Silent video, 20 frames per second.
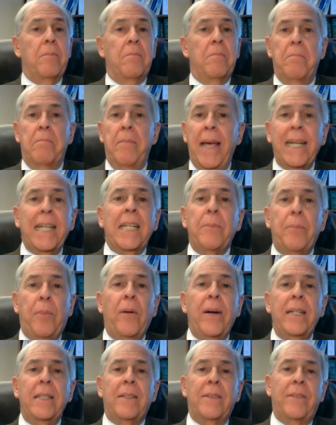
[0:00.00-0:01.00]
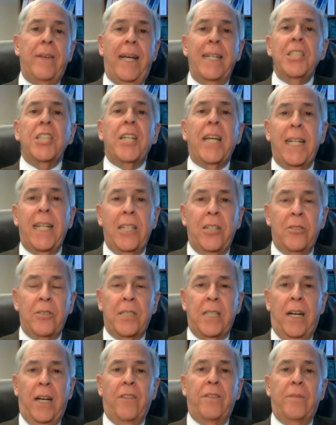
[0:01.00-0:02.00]
make it a point of educating
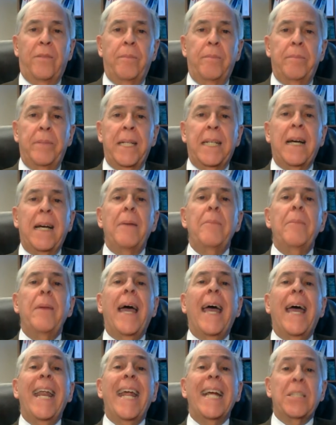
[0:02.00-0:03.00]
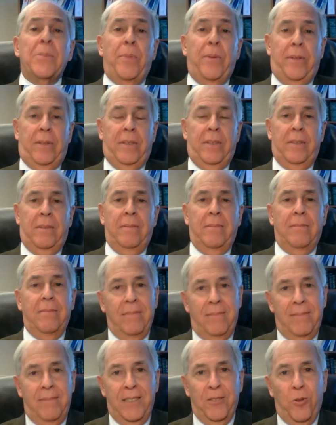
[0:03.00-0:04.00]
yourself, become an expert,
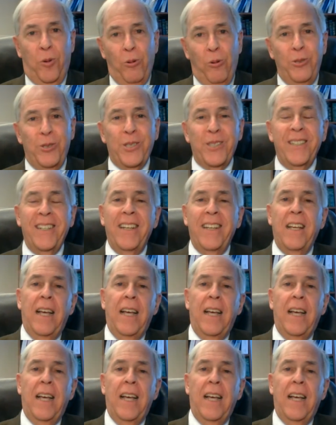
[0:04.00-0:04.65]
in quotes,